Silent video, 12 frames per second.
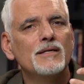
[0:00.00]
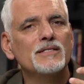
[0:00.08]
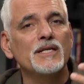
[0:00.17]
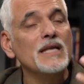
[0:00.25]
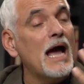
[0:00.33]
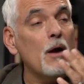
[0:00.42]

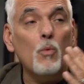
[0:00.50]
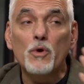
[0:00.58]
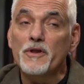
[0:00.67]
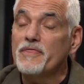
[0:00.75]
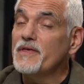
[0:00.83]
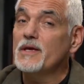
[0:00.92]
to not
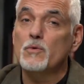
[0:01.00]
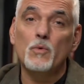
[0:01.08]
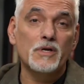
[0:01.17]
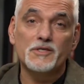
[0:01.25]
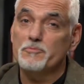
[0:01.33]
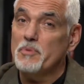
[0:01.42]
want to think
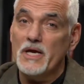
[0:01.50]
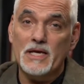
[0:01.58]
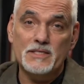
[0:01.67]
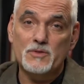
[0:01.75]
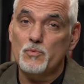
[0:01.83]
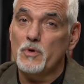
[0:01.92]
what is
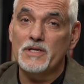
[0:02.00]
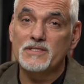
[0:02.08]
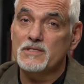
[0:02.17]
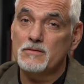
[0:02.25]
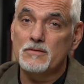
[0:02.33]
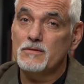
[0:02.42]
best, what
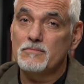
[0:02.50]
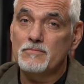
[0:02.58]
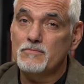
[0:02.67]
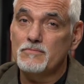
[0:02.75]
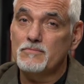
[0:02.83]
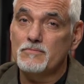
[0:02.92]
is
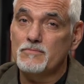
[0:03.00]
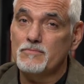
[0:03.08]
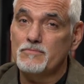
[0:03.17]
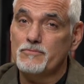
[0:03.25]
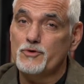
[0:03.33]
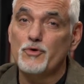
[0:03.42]

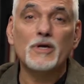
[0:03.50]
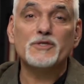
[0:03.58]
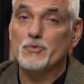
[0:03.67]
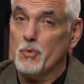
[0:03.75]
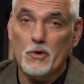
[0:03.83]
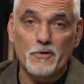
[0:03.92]

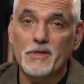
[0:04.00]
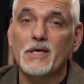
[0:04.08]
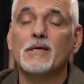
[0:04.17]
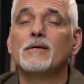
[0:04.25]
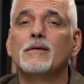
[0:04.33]
trustworthy.